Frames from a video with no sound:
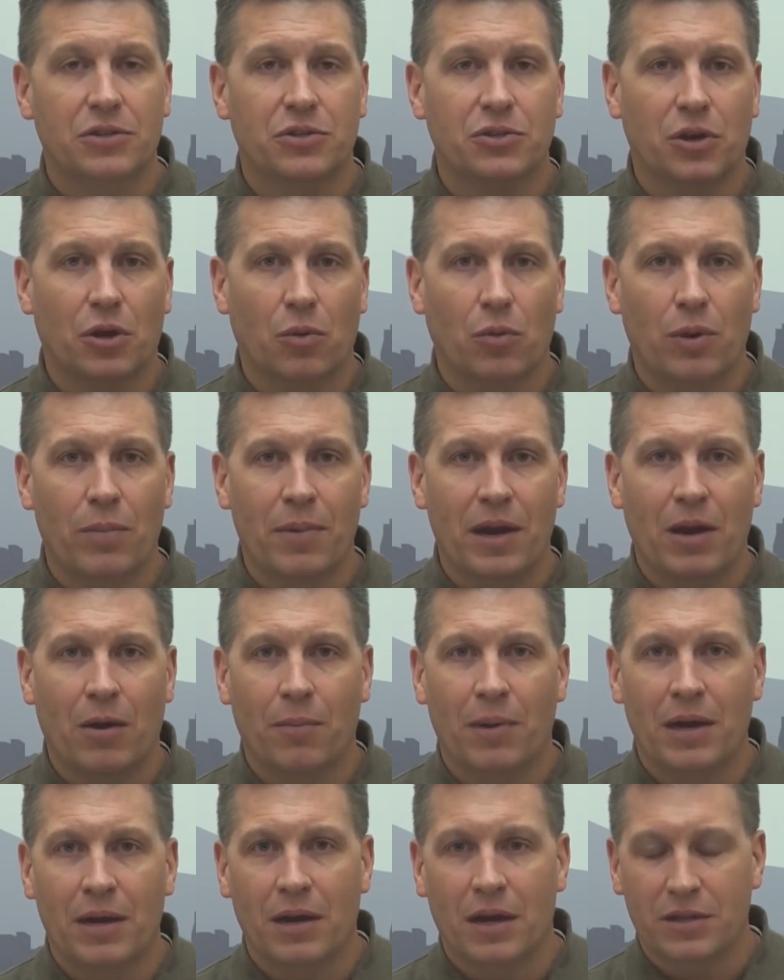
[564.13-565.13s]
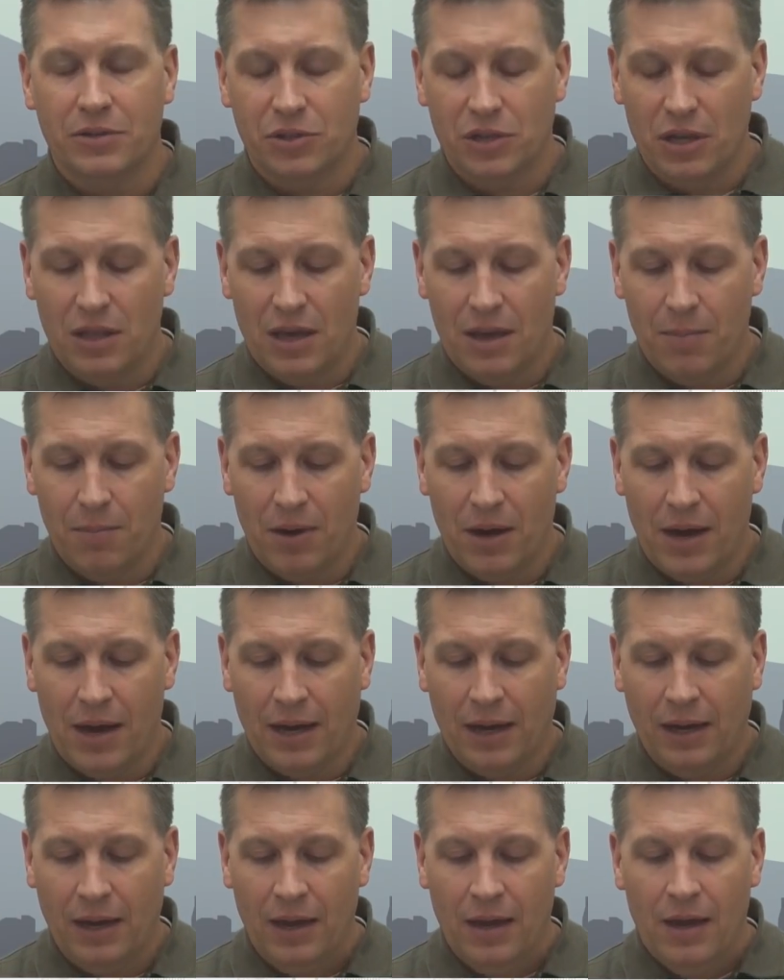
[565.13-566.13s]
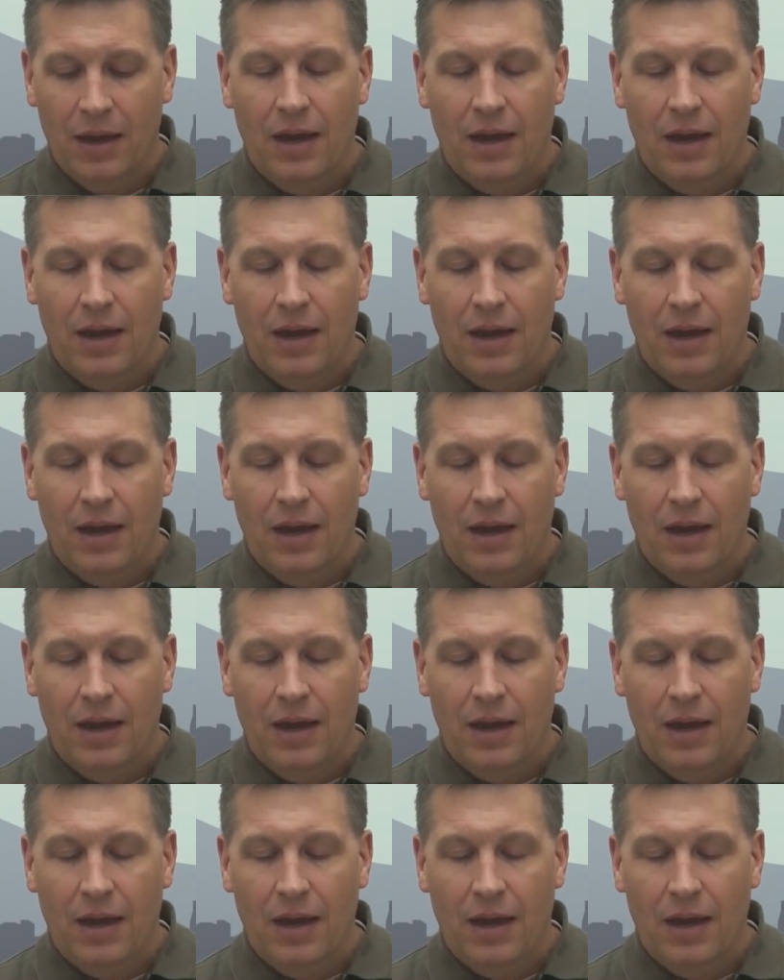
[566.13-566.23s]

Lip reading: so we may or may not see them back.